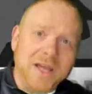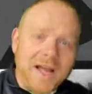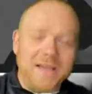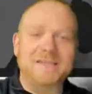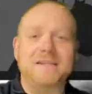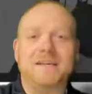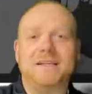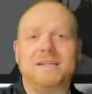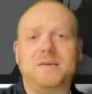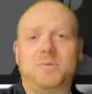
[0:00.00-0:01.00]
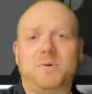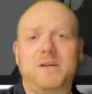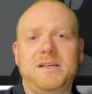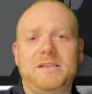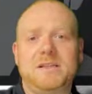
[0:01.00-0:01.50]
Hey, Digging Deeper
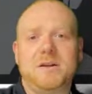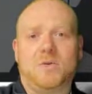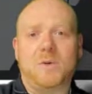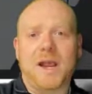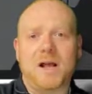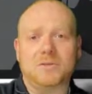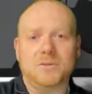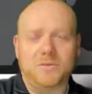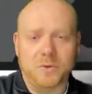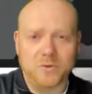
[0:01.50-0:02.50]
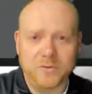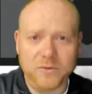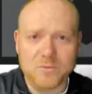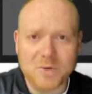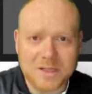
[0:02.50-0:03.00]
isn't around for a
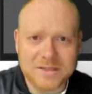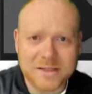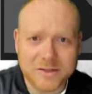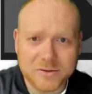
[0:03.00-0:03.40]
few months here,